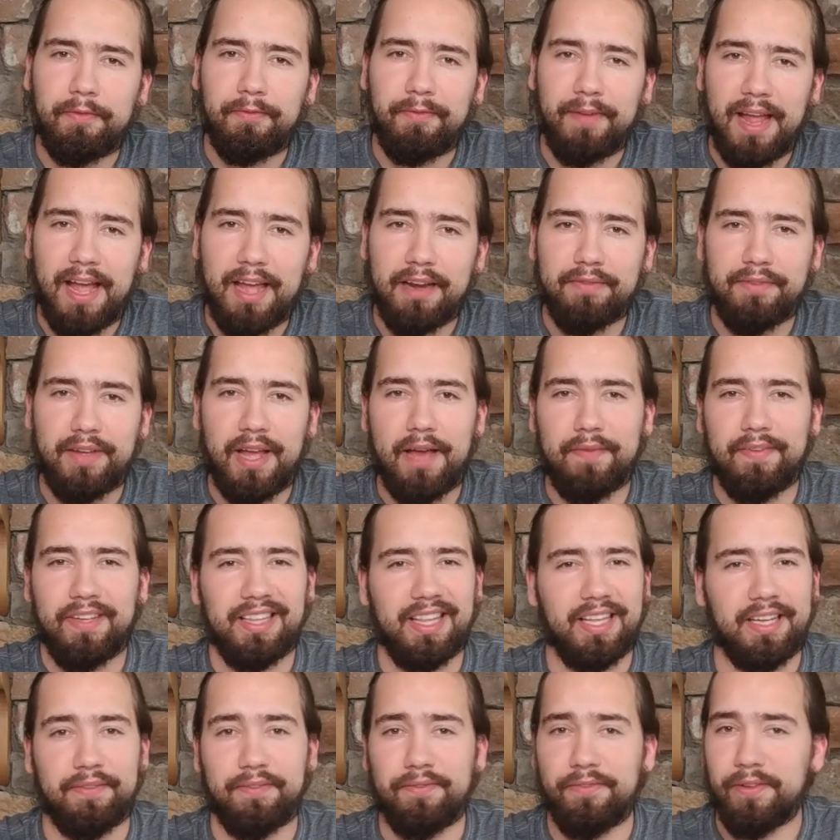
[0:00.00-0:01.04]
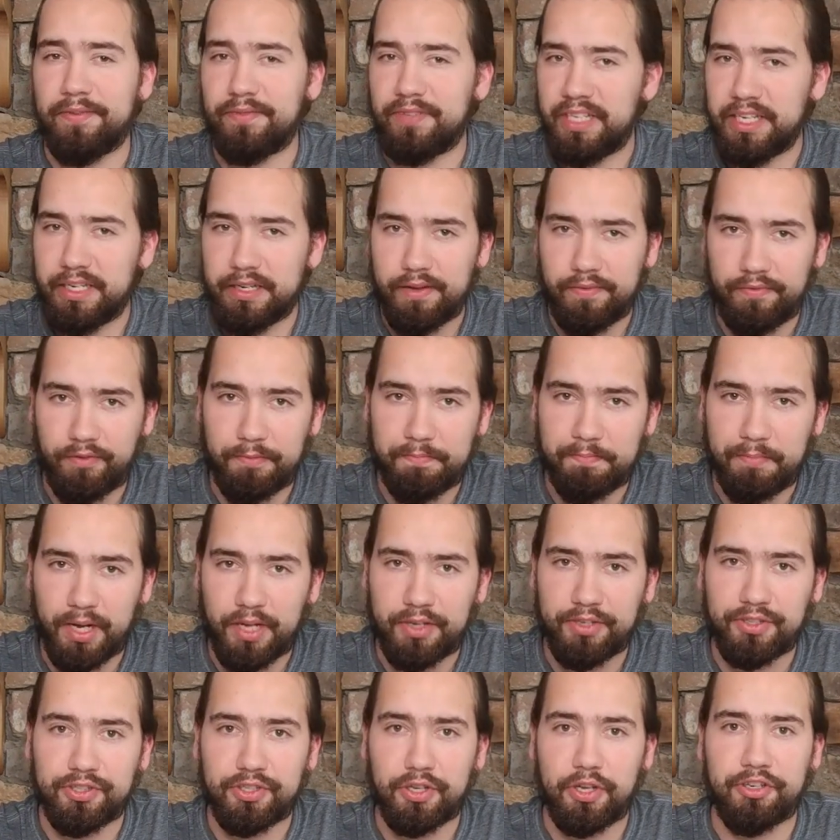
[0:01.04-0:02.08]
a fan of having like 15 different
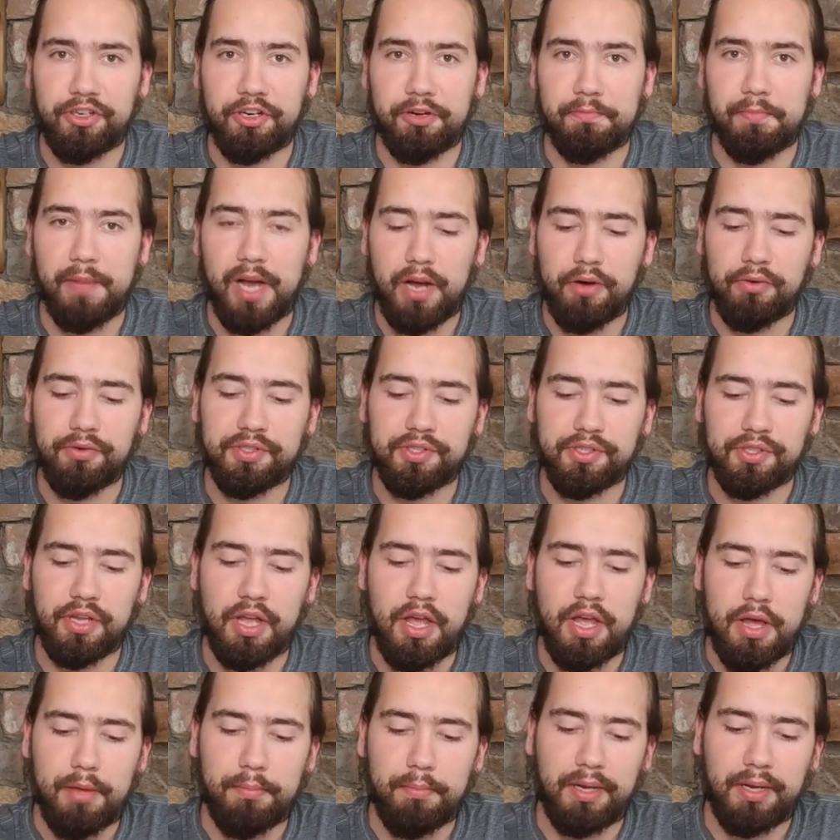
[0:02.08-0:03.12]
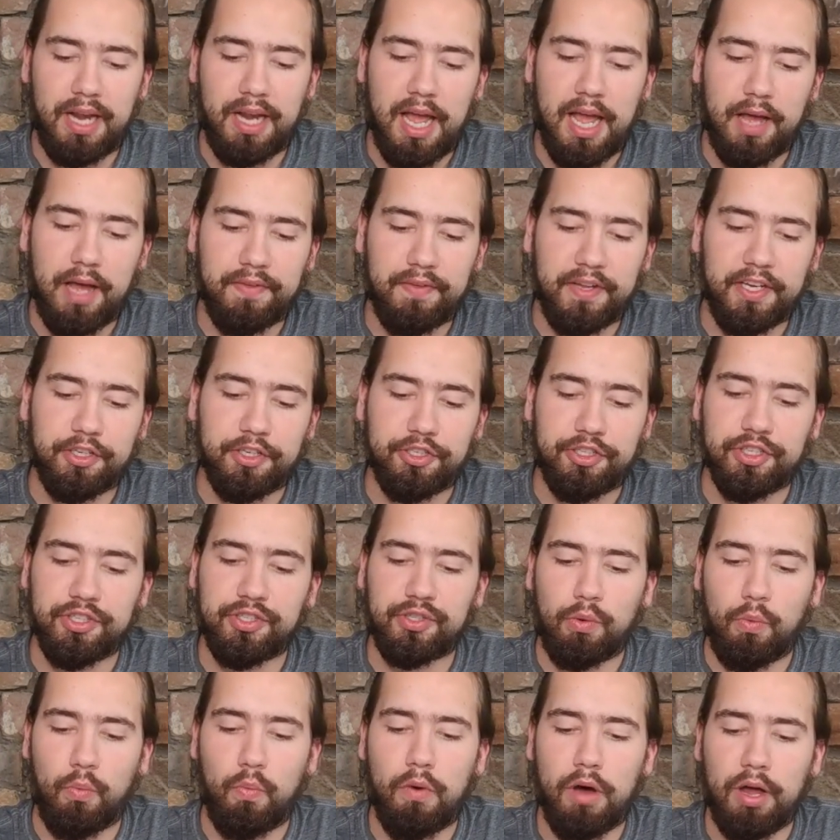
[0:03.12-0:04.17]
buttons on your mouse, but having
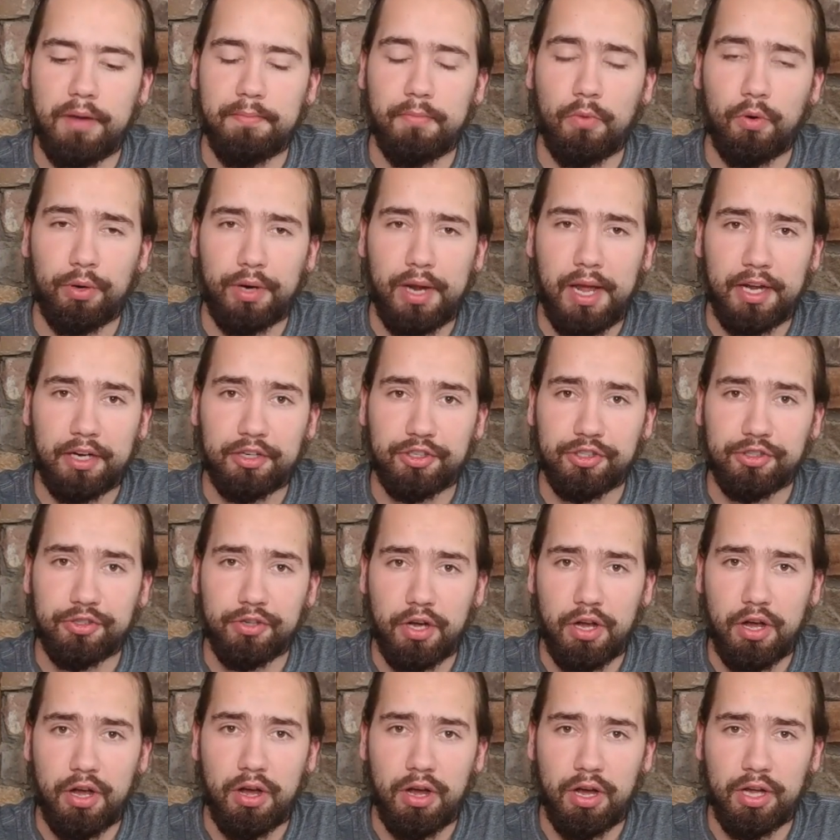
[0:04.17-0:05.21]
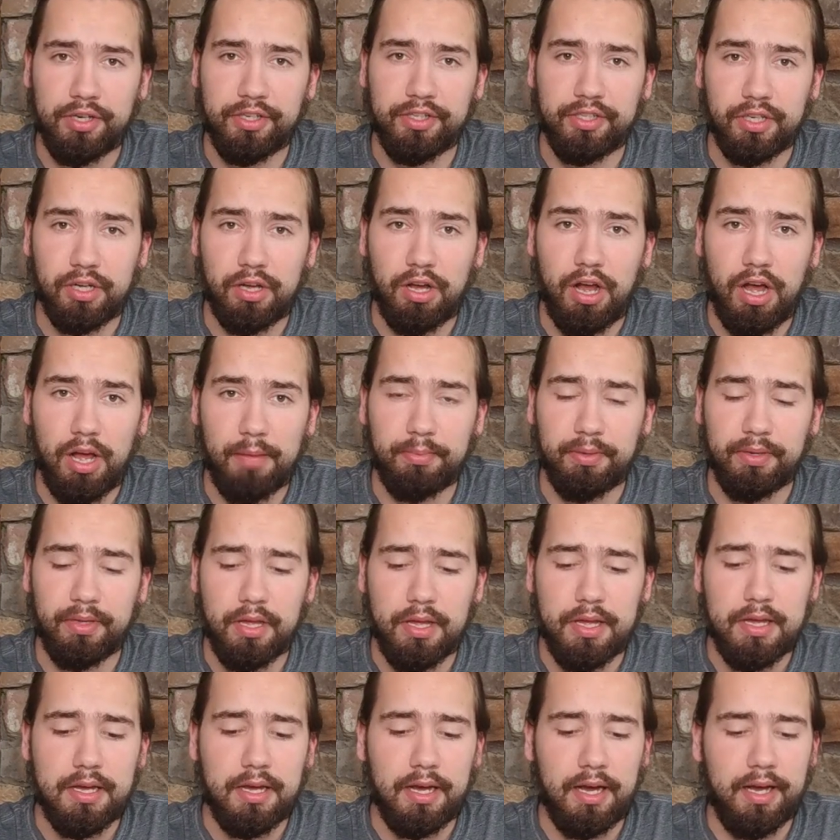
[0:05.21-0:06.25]
just one more extra on top,
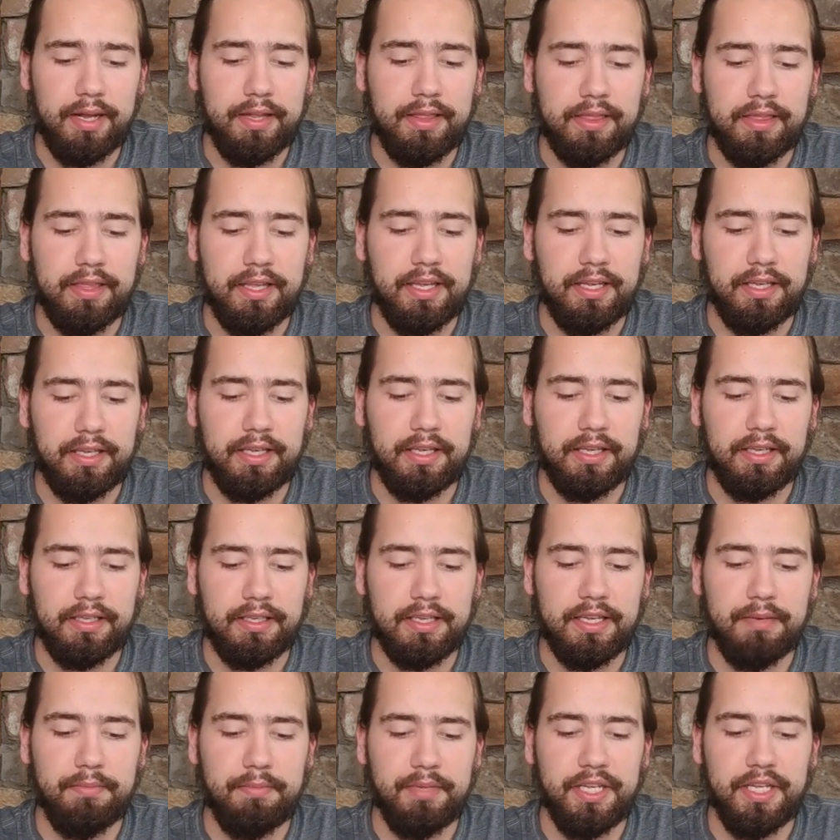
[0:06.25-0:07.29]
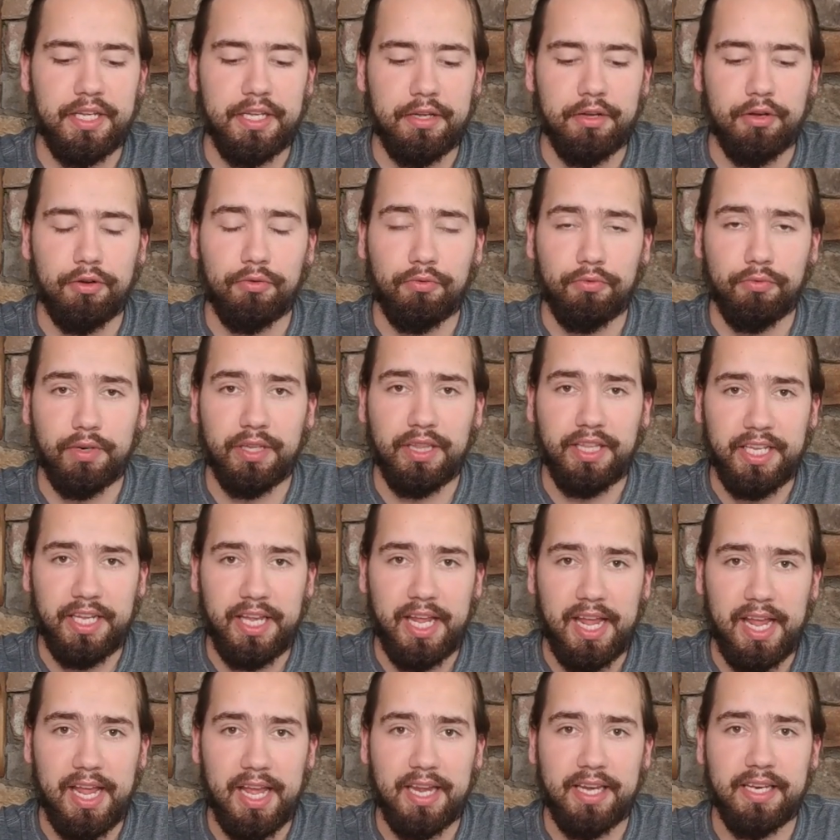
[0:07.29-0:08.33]
I think can be really
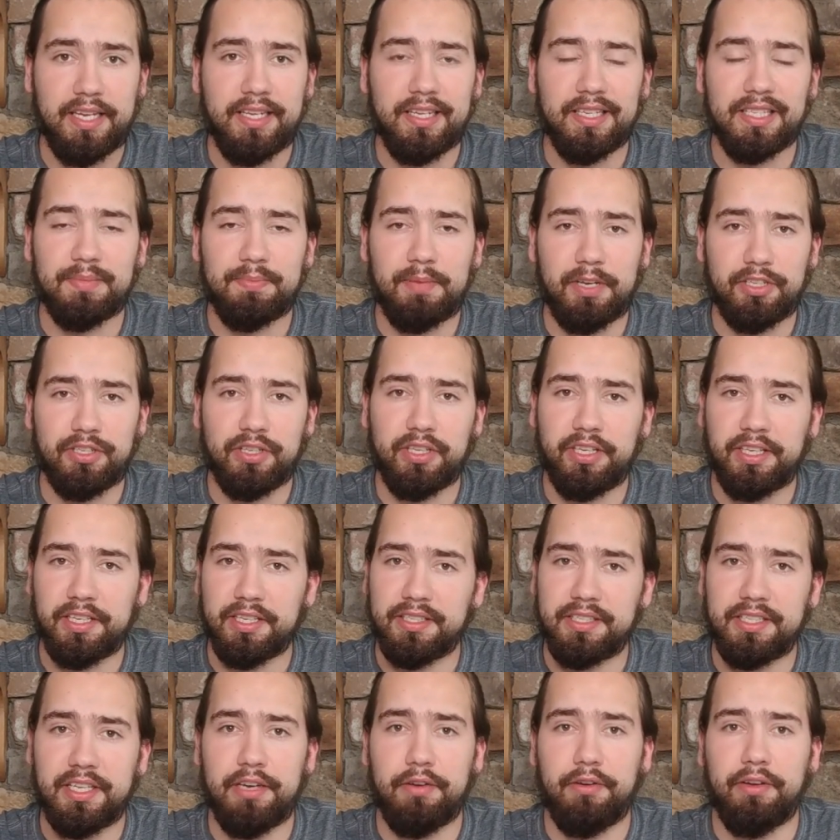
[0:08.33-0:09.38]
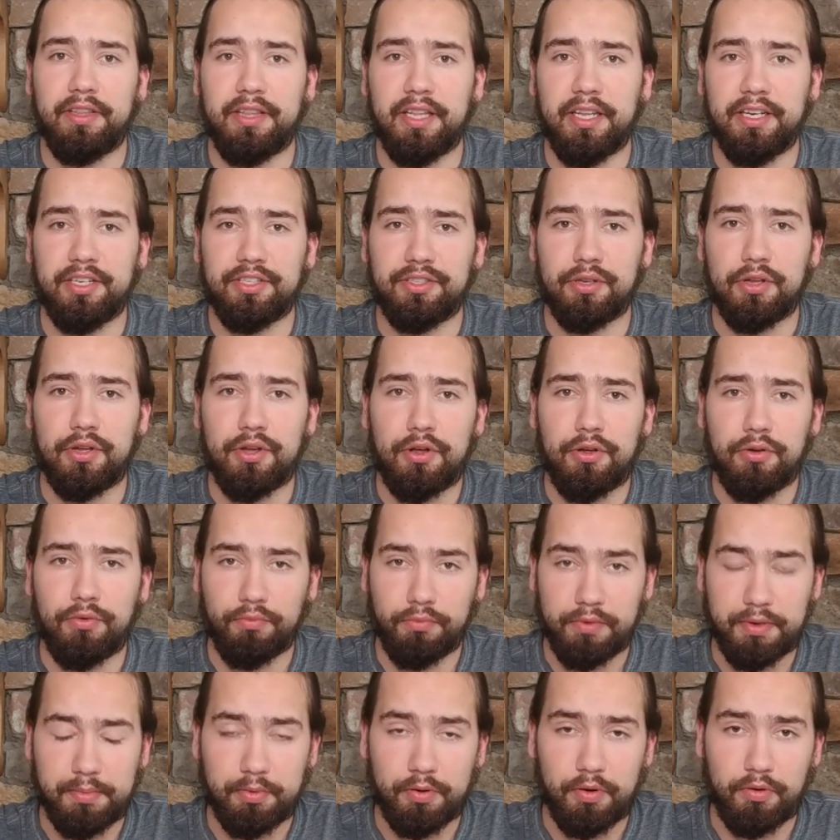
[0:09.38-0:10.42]
handy, especially considering that it's
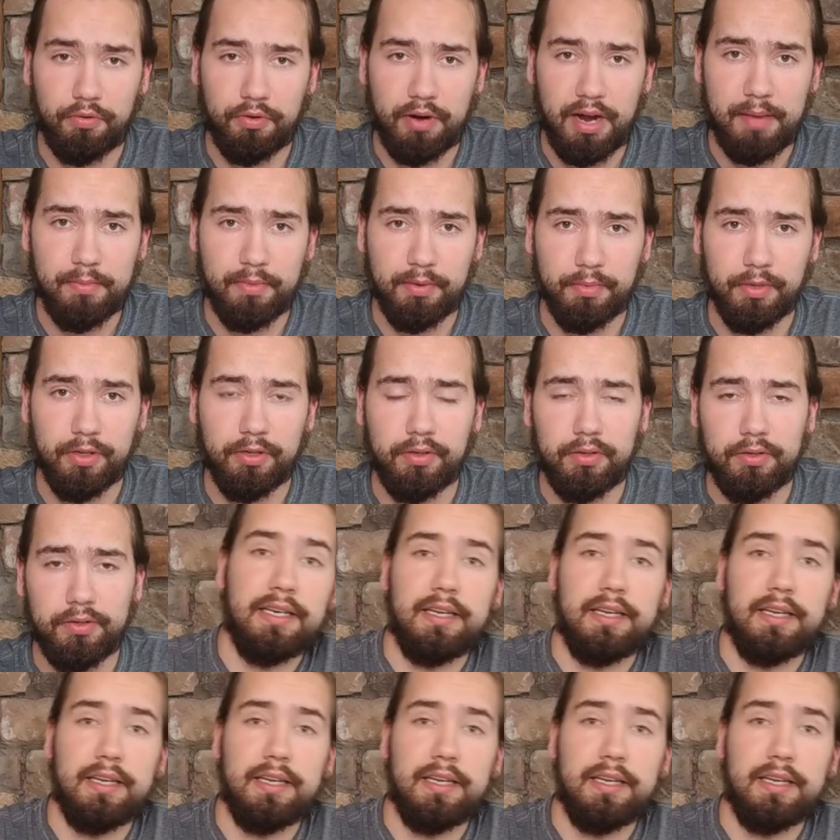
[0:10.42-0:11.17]
reprogrammable.